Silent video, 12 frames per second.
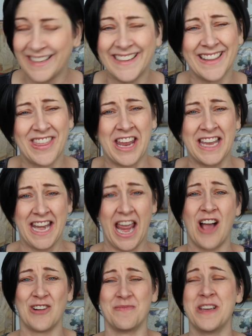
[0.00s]
that can
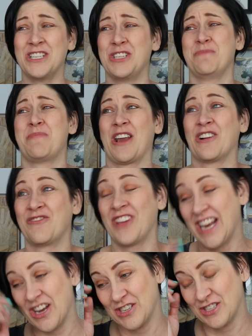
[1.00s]
help me do better
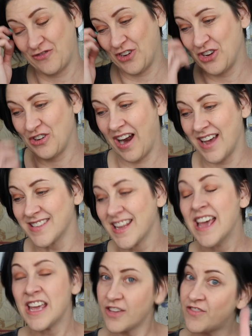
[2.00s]
videos for you guys.
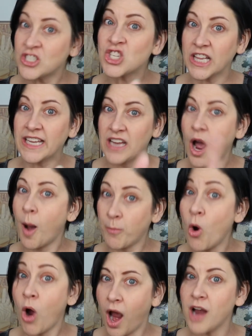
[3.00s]
Eventually, I'm
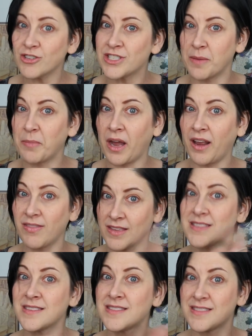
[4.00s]
gonna hire somebody.
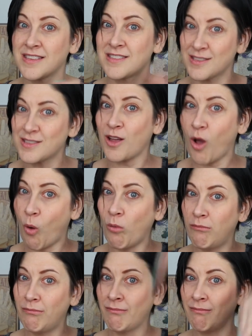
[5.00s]
This is, this is a
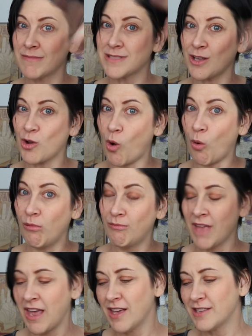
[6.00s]
goal the goal.
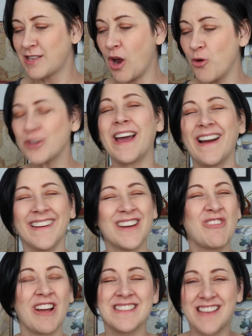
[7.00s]
So yeah,
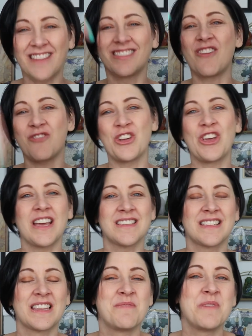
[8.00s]
anyways, I'd love for you
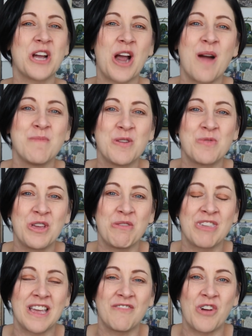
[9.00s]
guys to leave me a comment what you
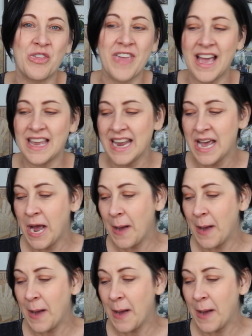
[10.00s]
think of all that